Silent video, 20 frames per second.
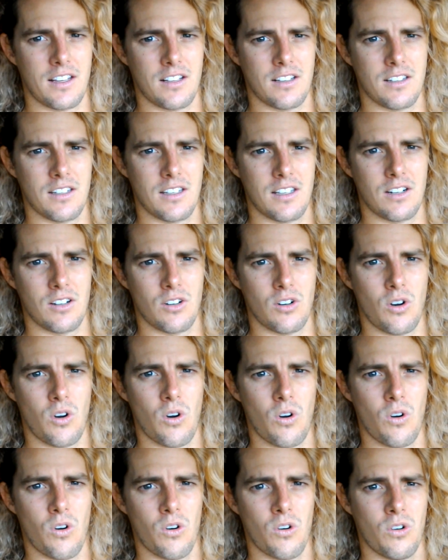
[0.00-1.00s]
little
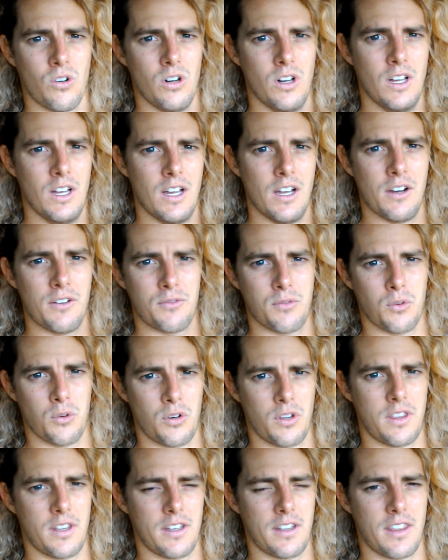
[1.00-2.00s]
hole for
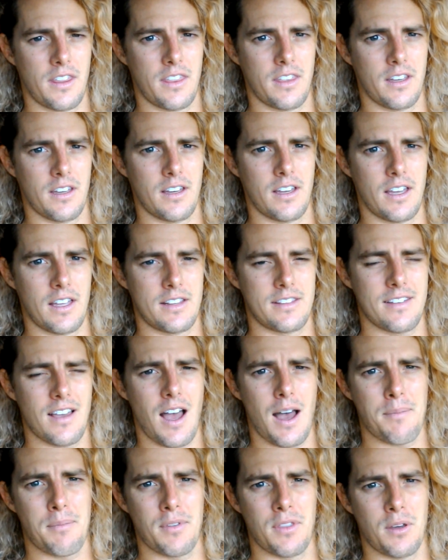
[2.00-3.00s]
the, the
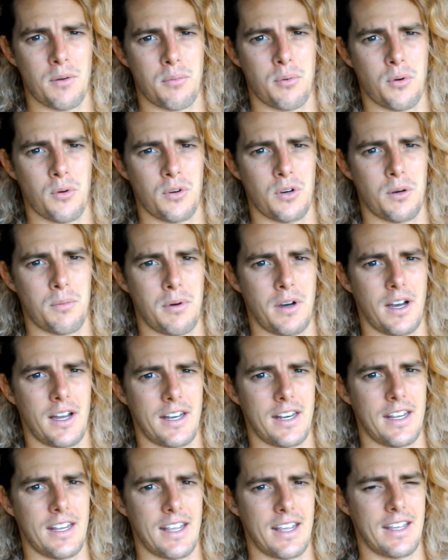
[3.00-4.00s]
top of the porter
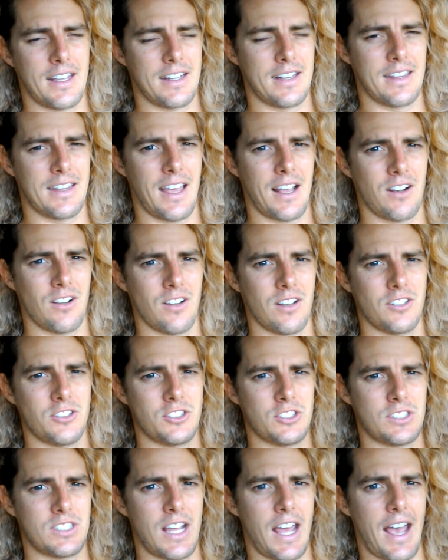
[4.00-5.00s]
potty and that'll
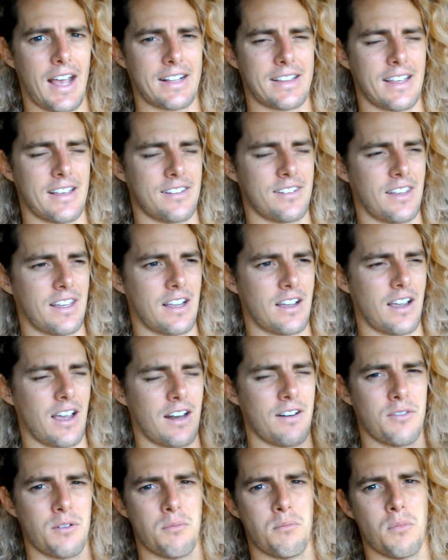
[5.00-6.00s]
just act as like kind
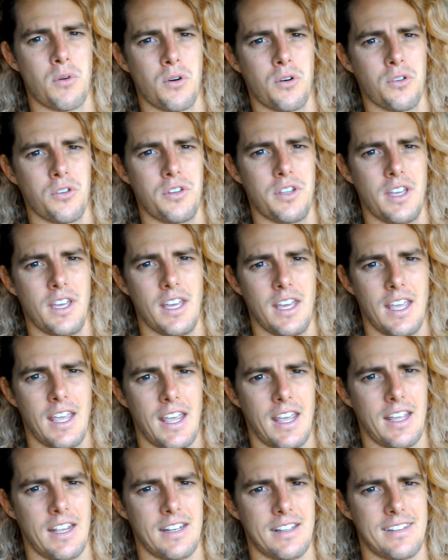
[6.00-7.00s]
of a mold
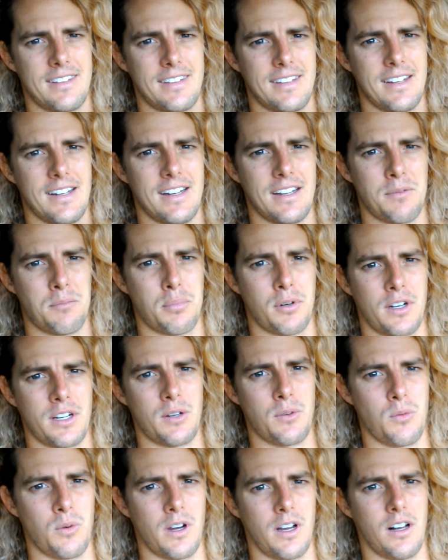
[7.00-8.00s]
and seat it pretty
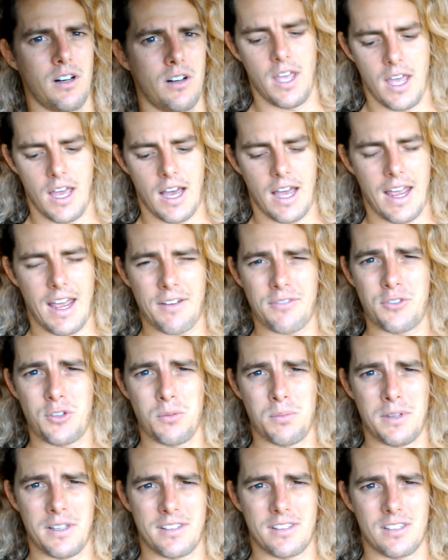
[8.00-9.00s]
well. I have two
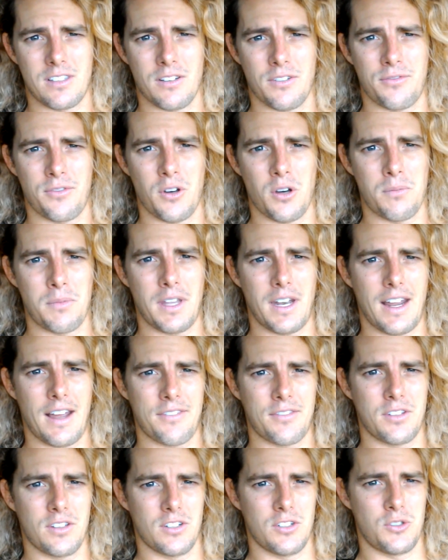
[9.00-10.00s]
pieces of foam that I have
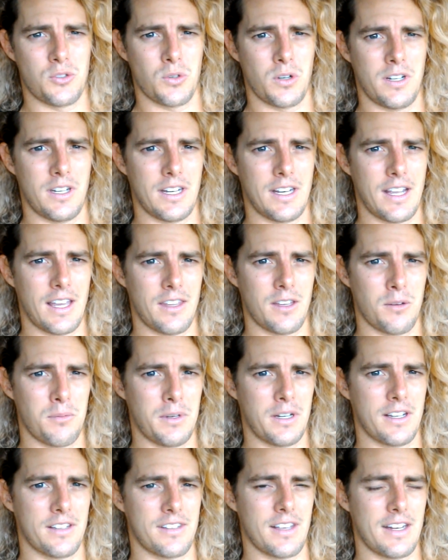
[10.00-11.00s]
to join together
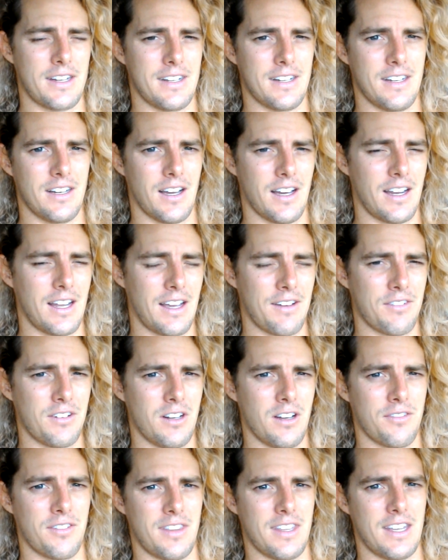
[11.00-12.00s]
because I did not have
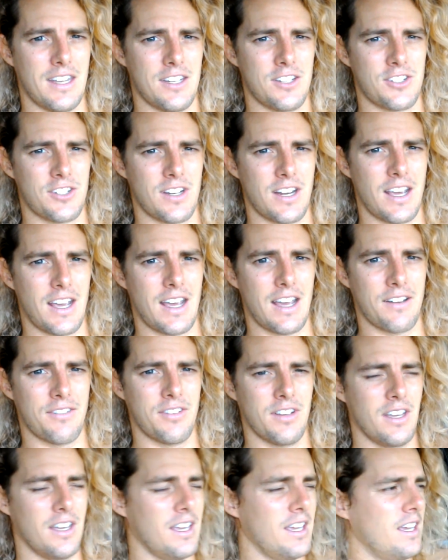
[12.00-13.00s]
enough of the inch and a half
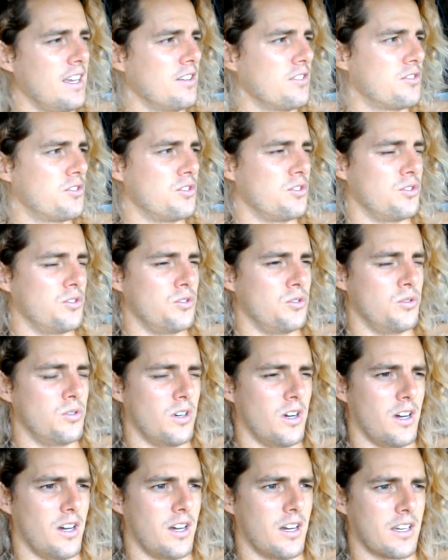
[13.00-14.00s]
to
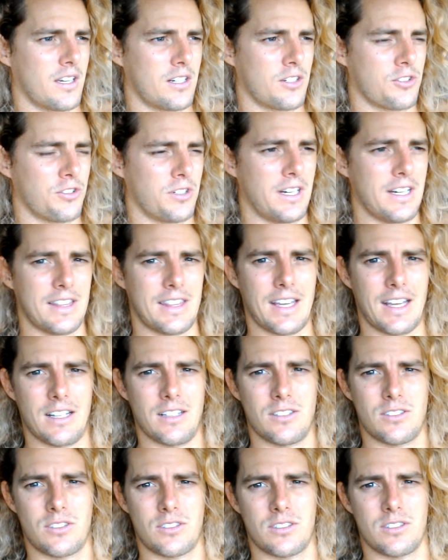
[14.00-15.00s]
uh, create that
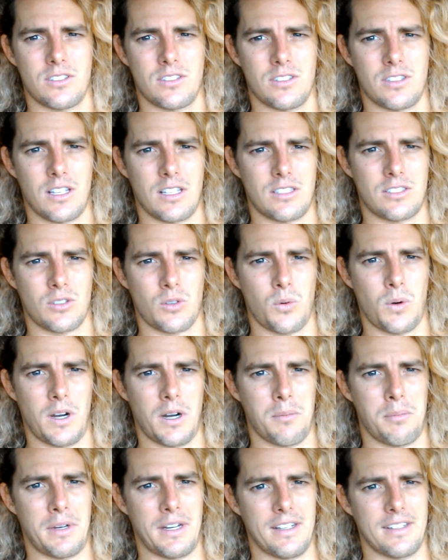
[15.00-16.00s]
the square
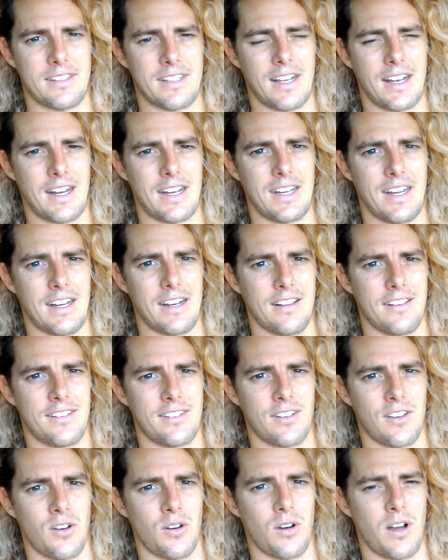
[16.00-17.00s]
piece that I needed.
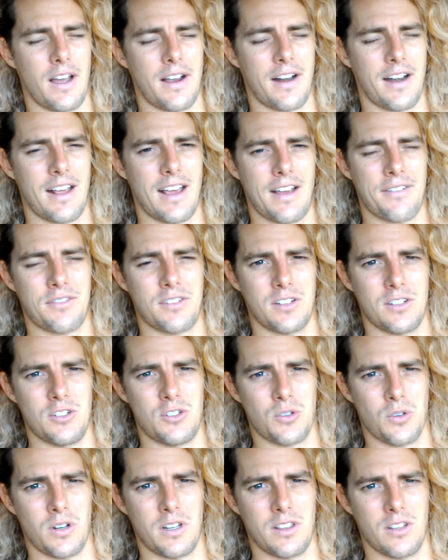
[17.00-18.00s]
So I'm gonna have to
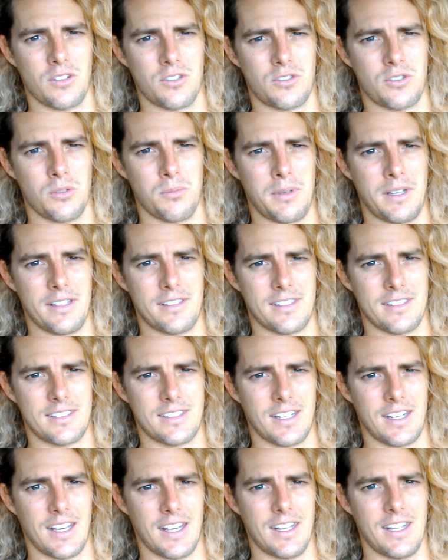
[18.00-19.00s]
join those two pieces
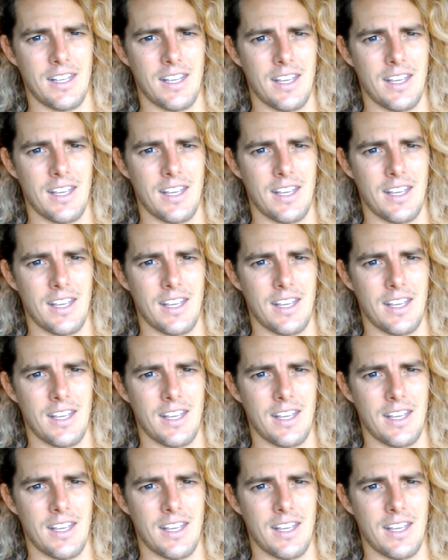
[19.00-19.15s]
today